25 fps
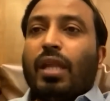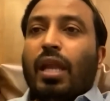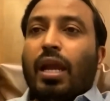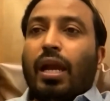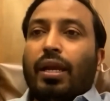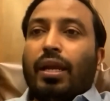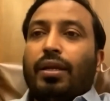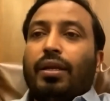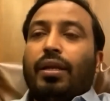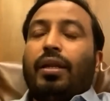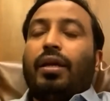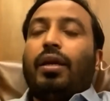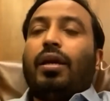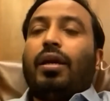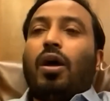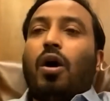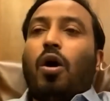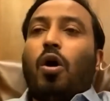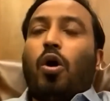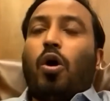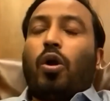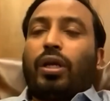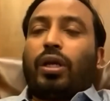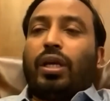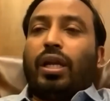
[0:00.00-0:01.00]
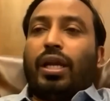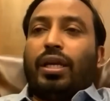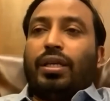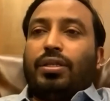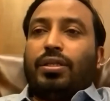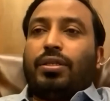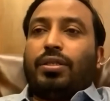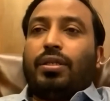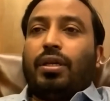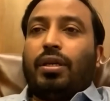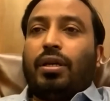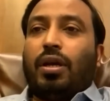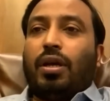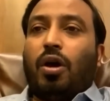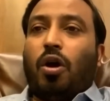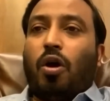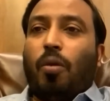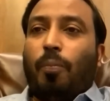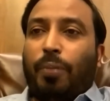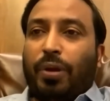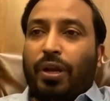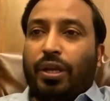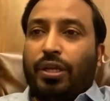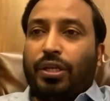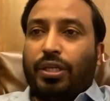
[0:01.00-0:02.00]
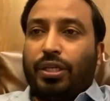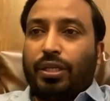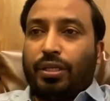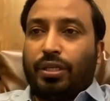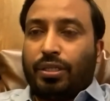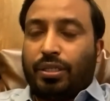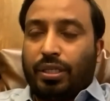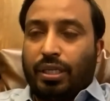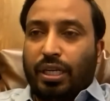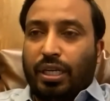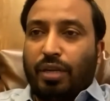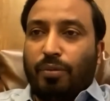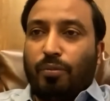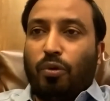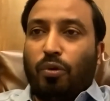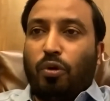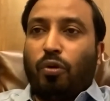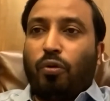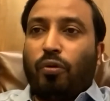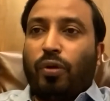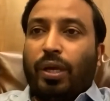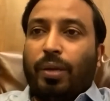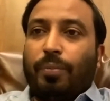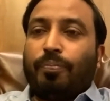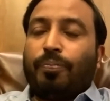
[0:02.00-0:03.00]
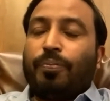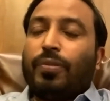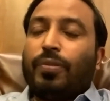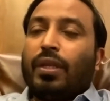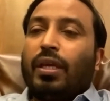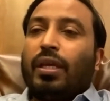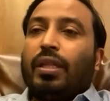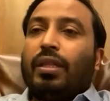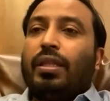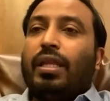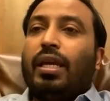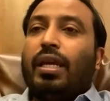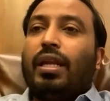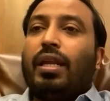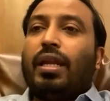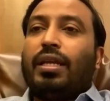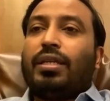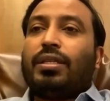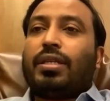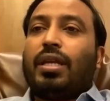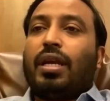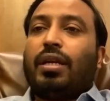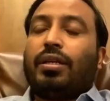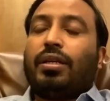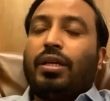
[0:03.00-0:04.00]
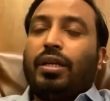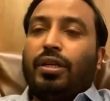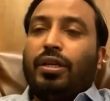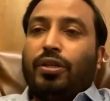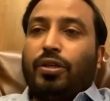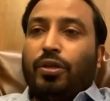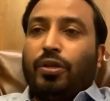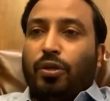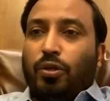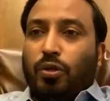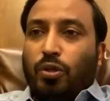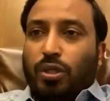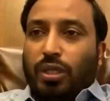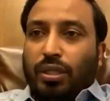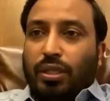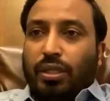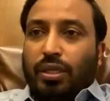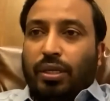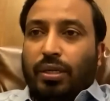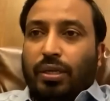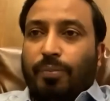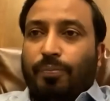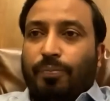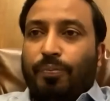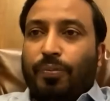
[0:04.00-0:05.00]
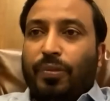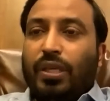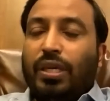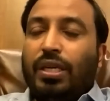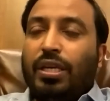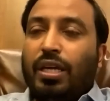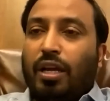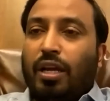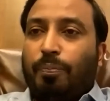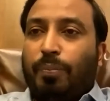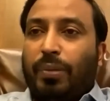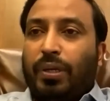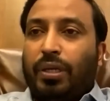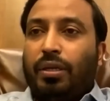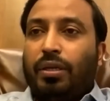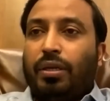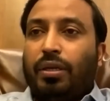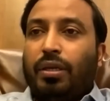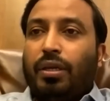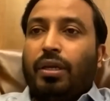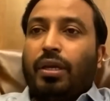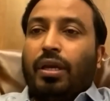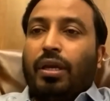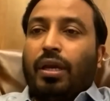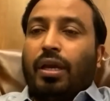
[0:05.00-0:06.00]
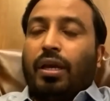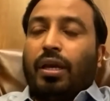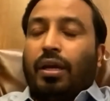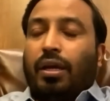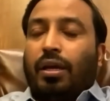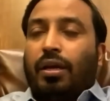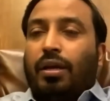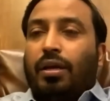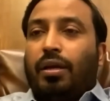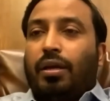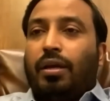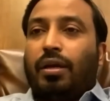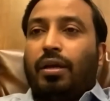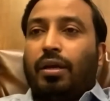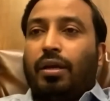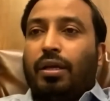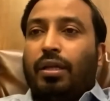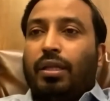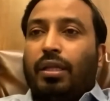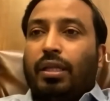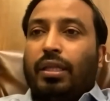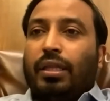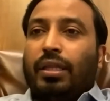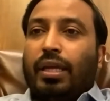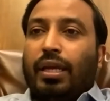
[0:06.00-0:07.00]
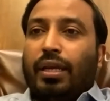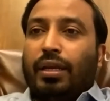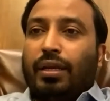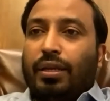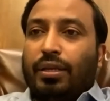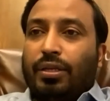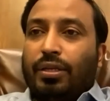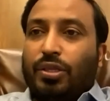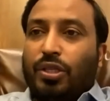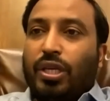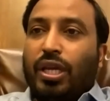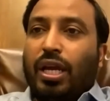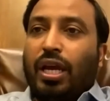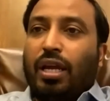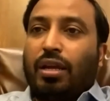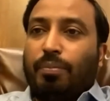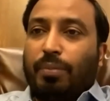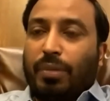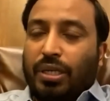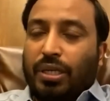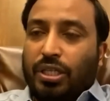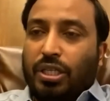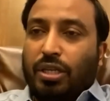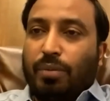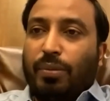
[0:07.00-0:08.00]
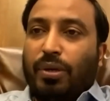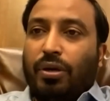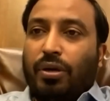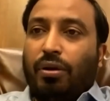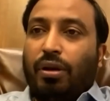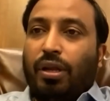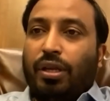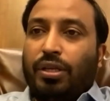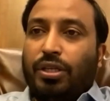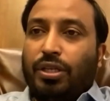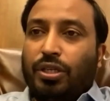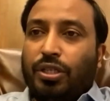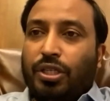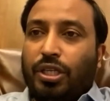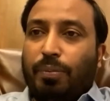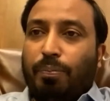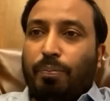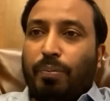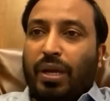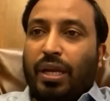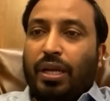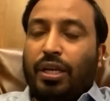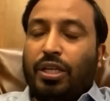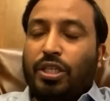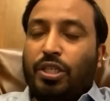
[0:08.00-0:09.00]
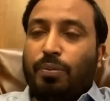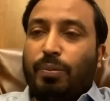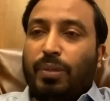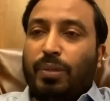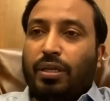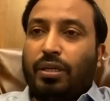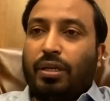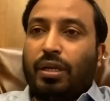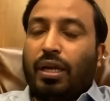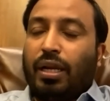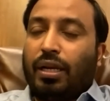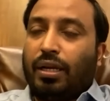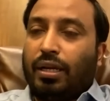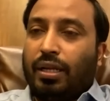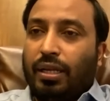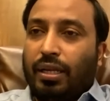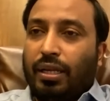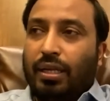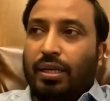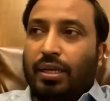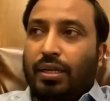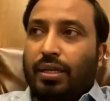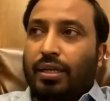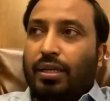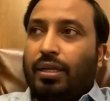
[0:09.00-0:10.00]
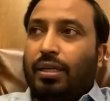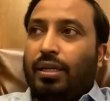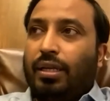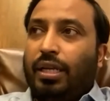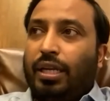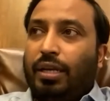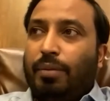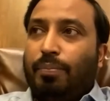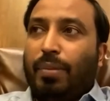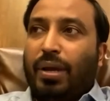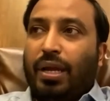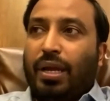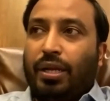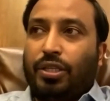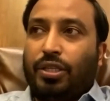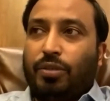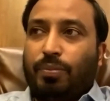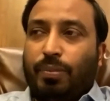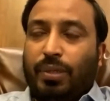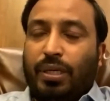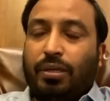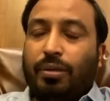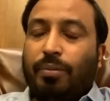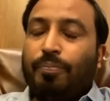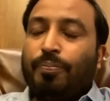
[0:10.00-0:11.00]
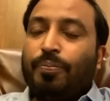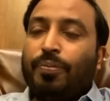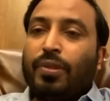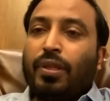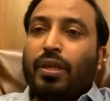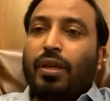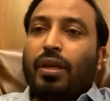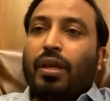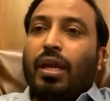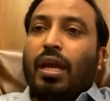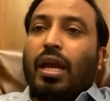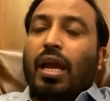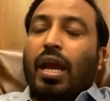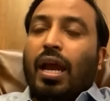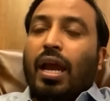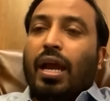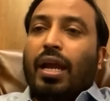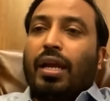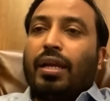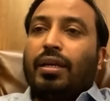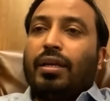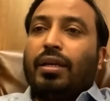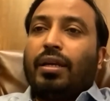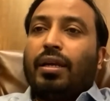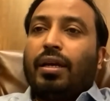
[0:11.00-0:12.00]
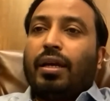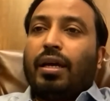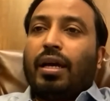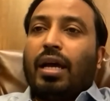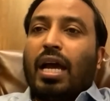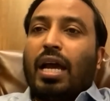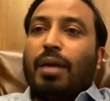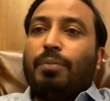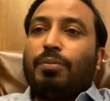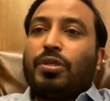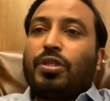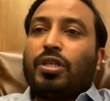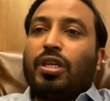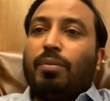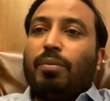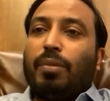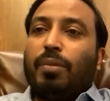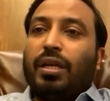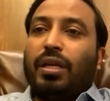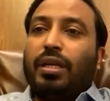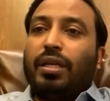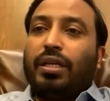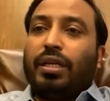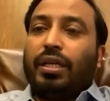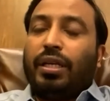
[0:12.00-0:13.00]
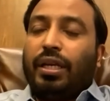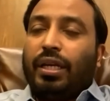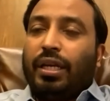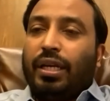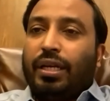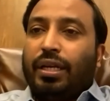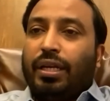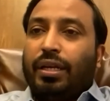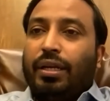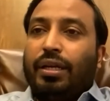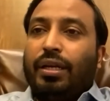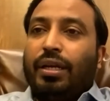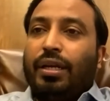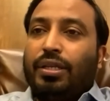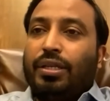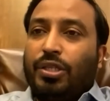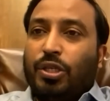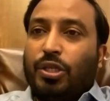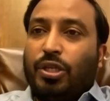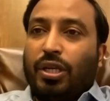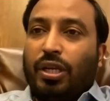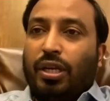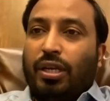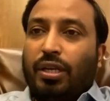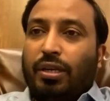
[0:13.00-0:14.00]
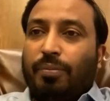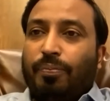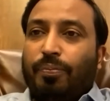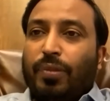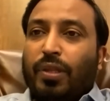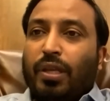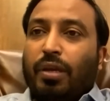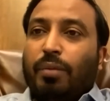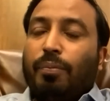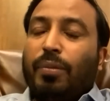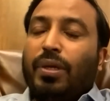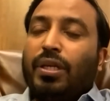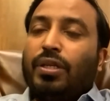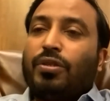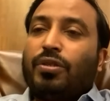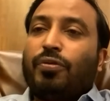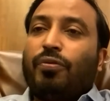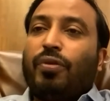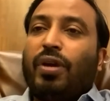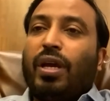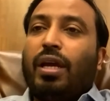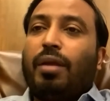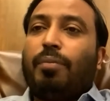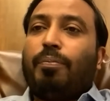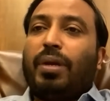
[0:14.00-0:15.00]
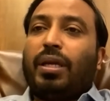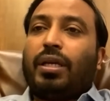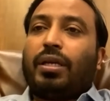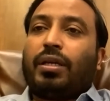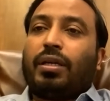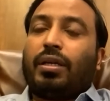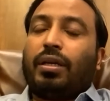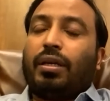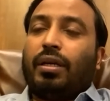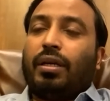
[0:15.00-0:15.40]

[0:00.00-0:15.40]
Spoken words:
and organized operations in a more way. Then I started introducing the ERP, then CRM, customer relationship management, and lead management. And I'm streamlining it digitally, means where my